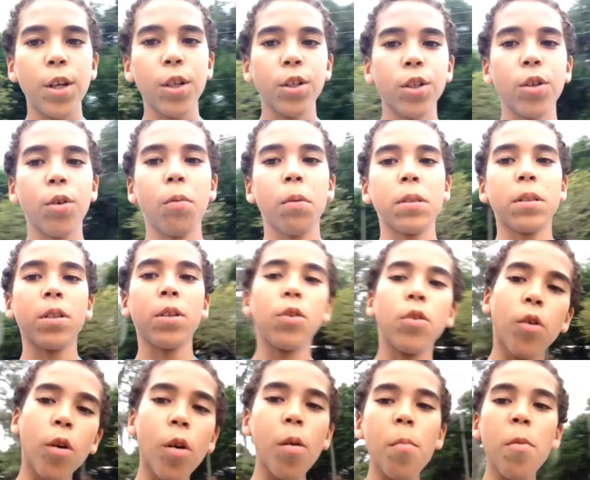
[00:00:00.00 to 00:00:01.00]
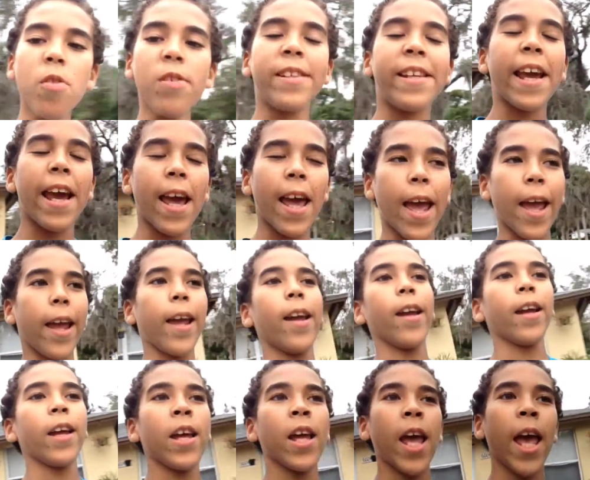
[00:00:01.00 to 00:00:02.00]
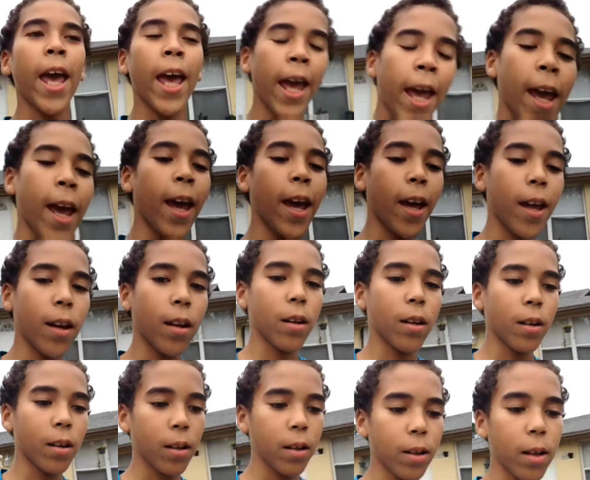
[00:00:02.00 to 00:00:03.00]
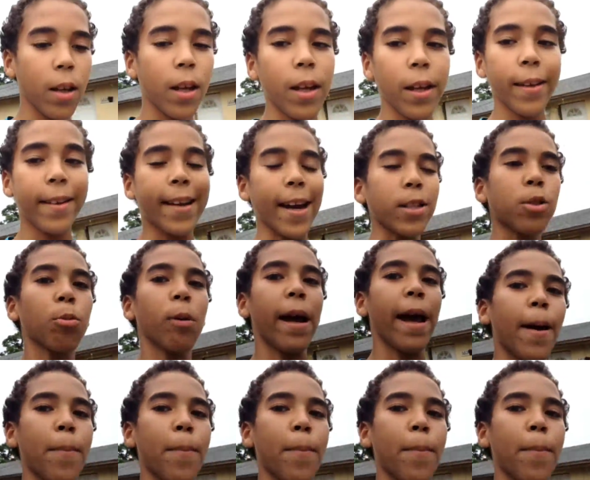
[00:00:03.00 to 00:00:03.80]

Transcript: So it's a normal day, and guess what